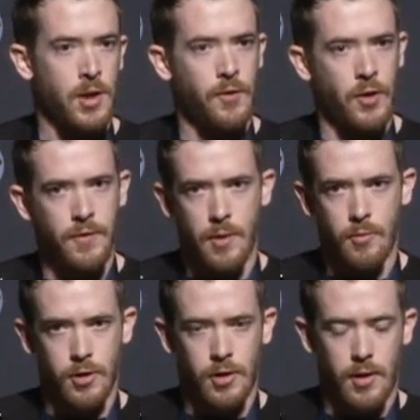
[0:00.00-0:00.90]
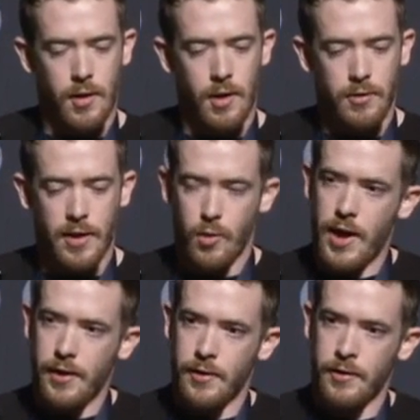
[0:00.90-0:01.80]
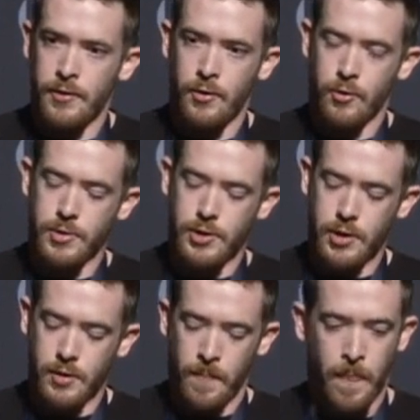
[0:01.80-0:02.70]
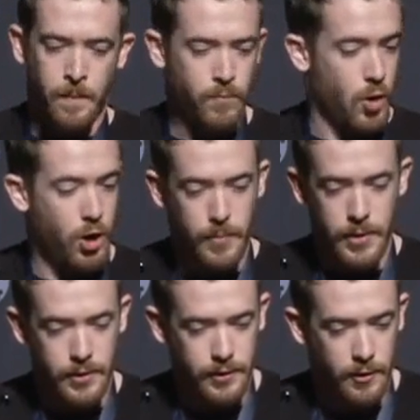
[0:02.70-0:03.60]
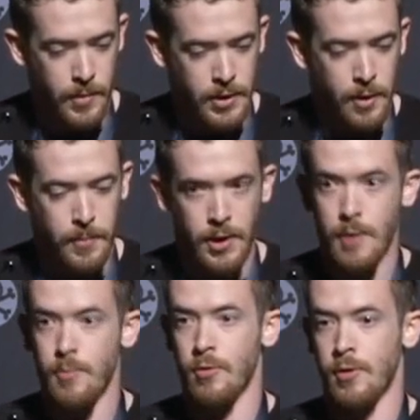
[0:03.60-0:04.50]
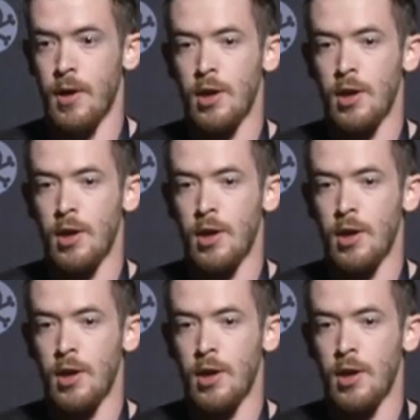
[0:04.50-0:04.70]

If you have network level access to a machine, RDP itself might not be enabled.